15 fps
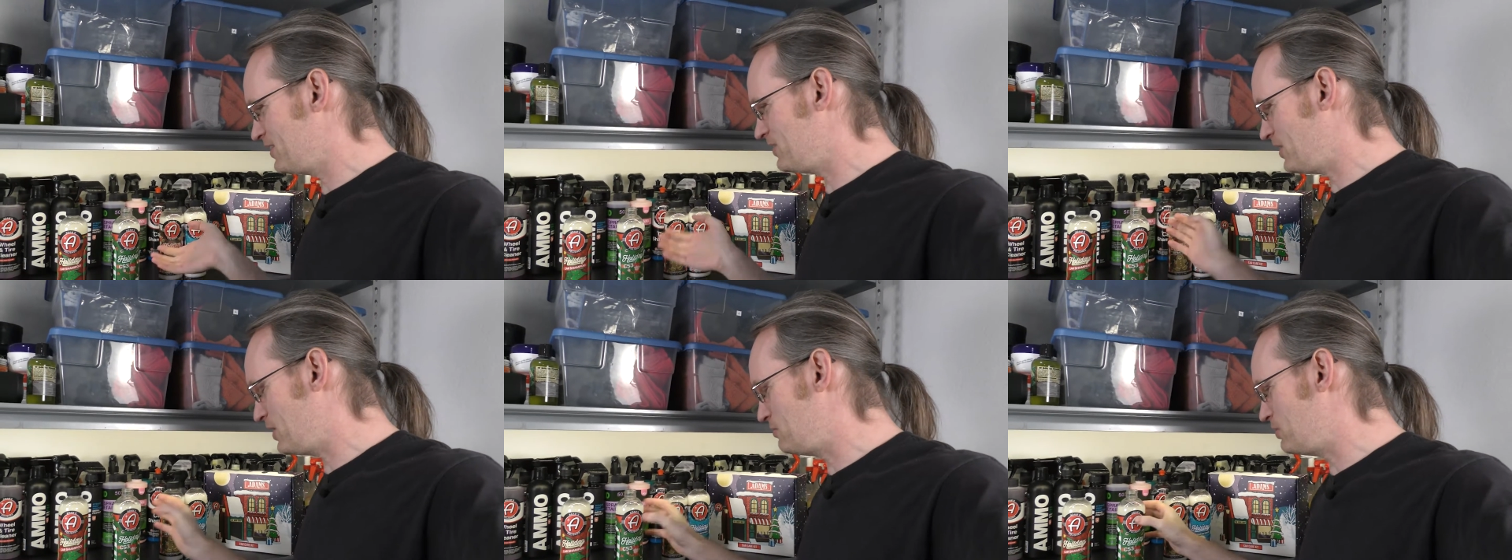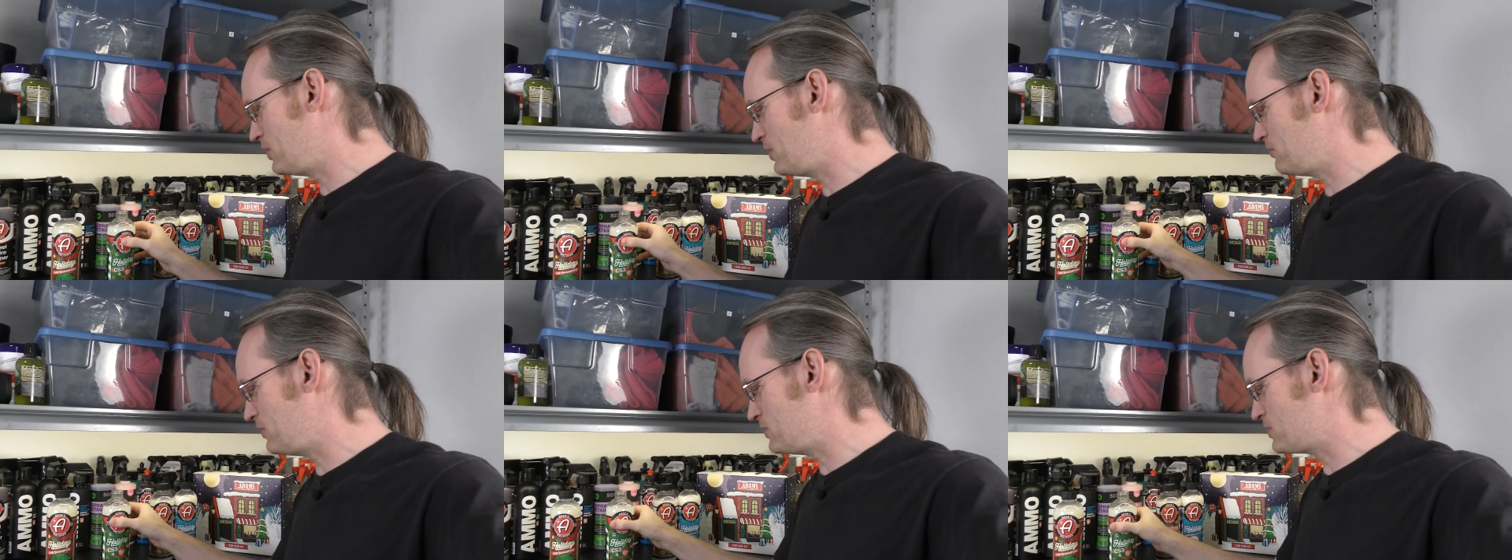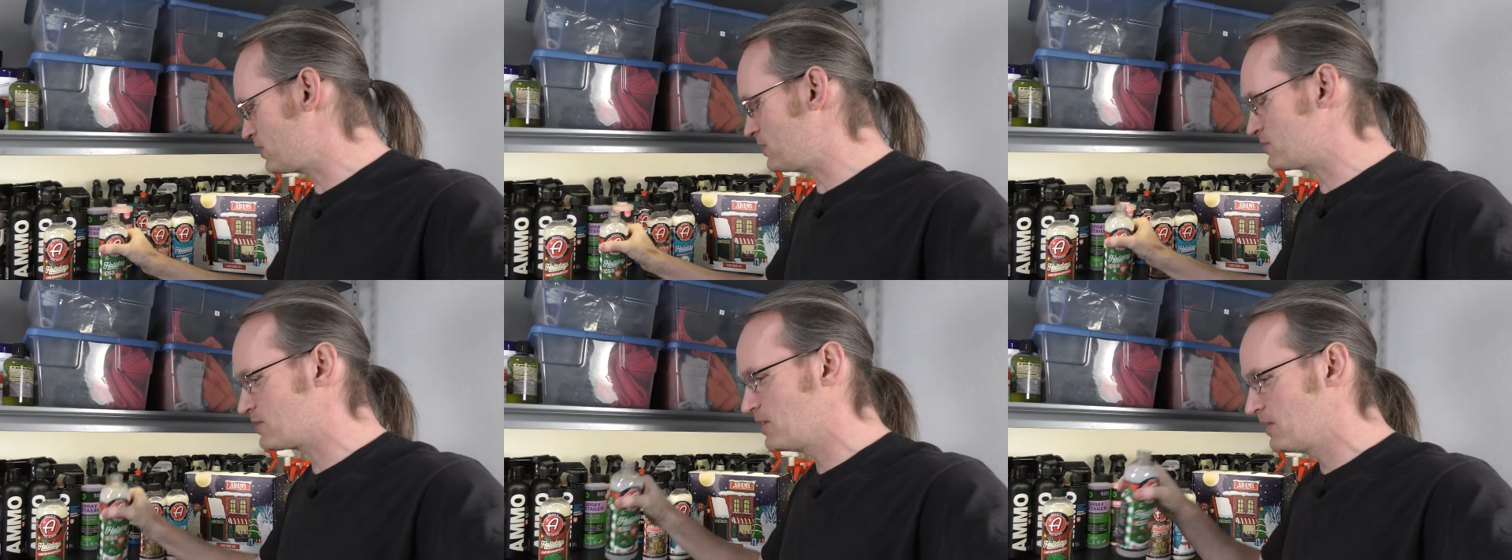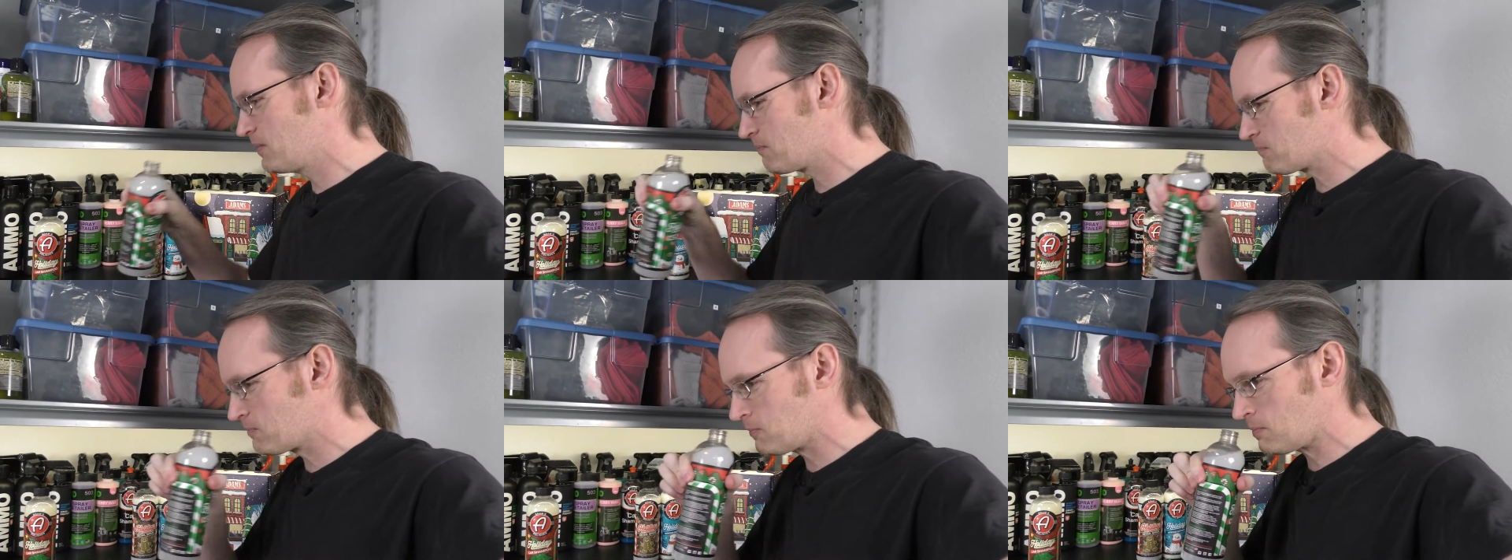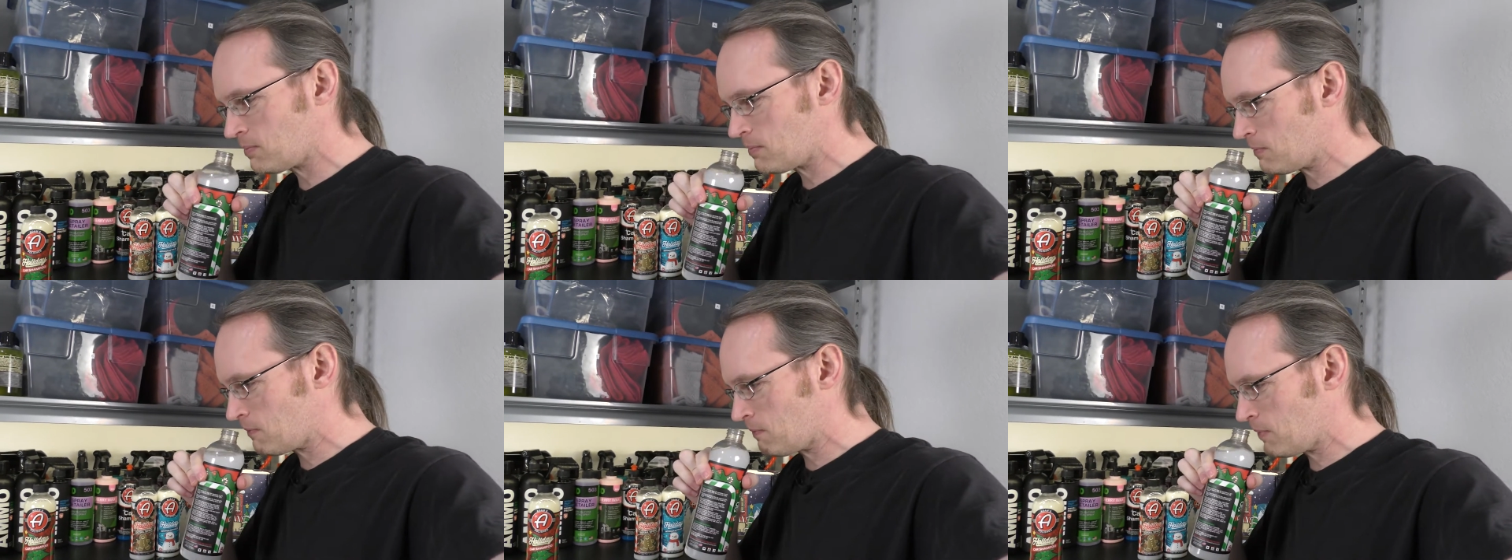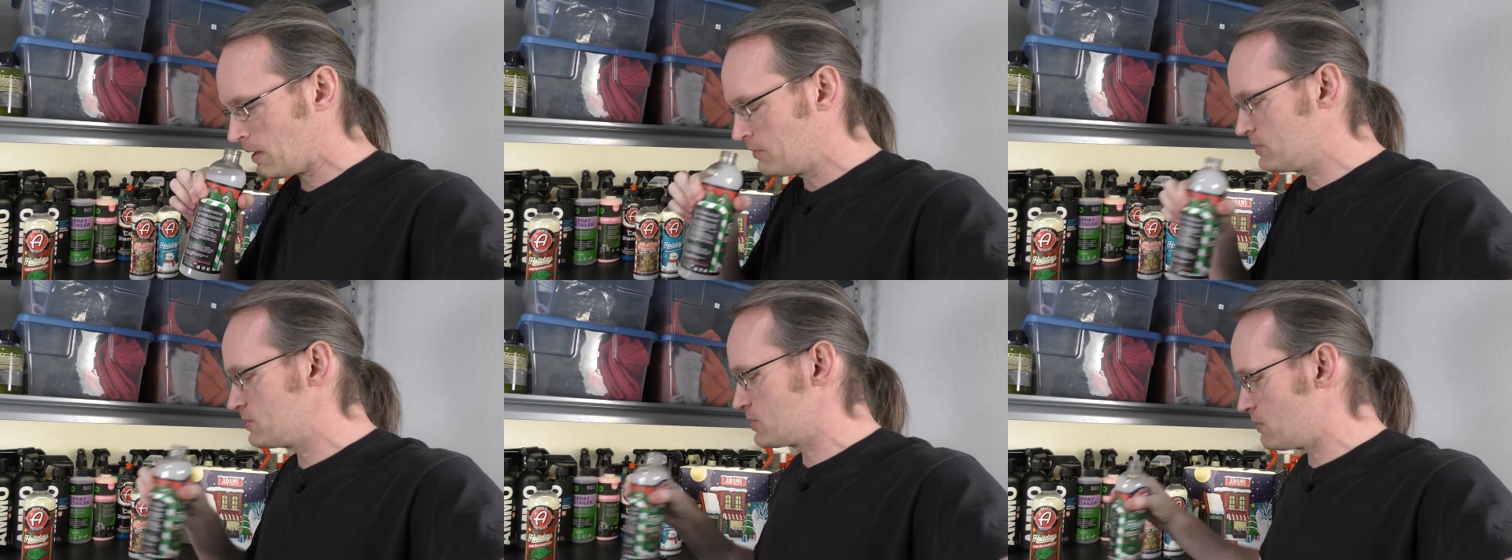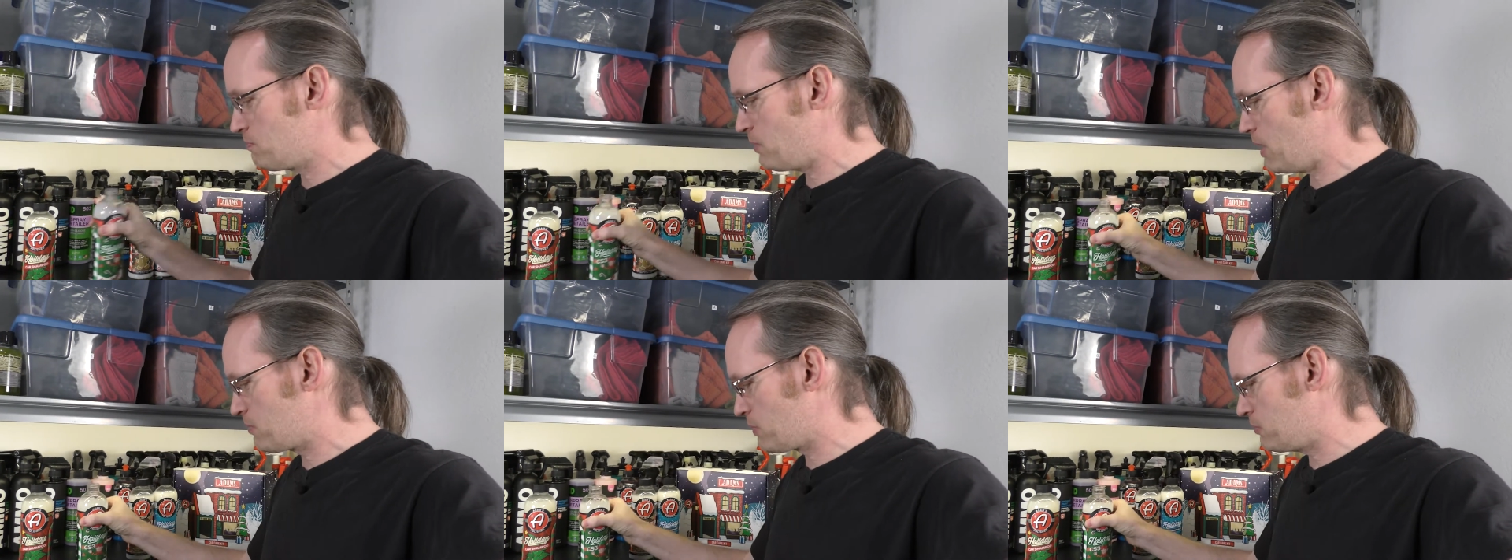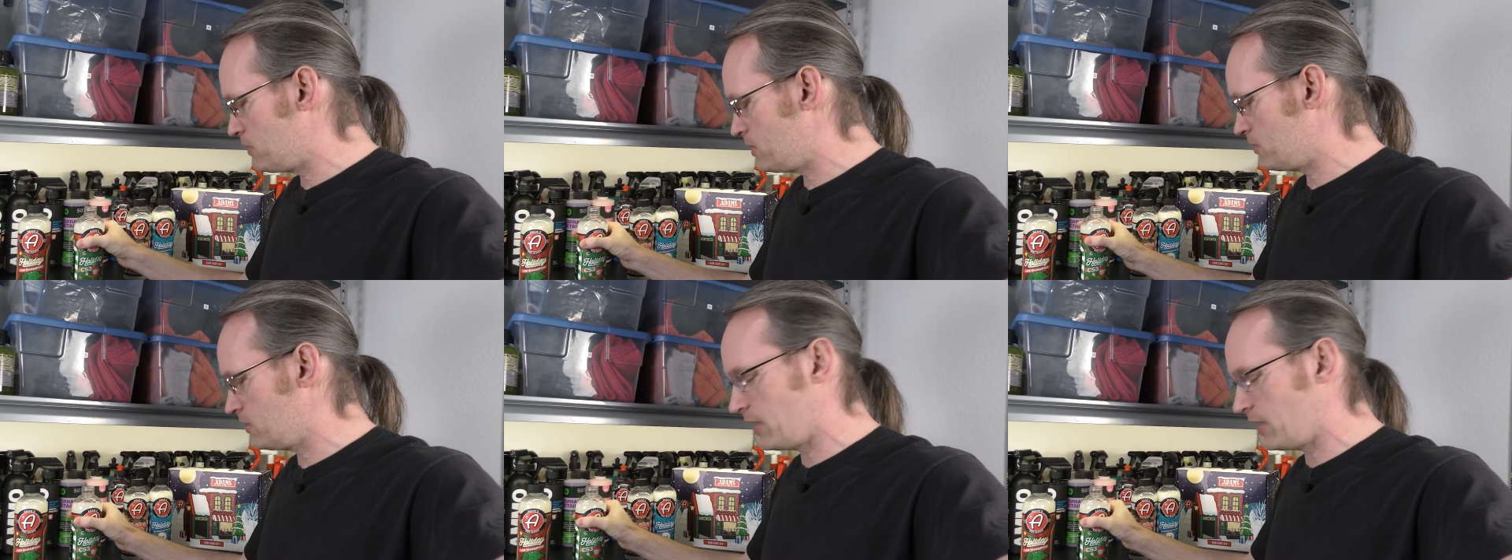labeling of each of these. This is a peppermint,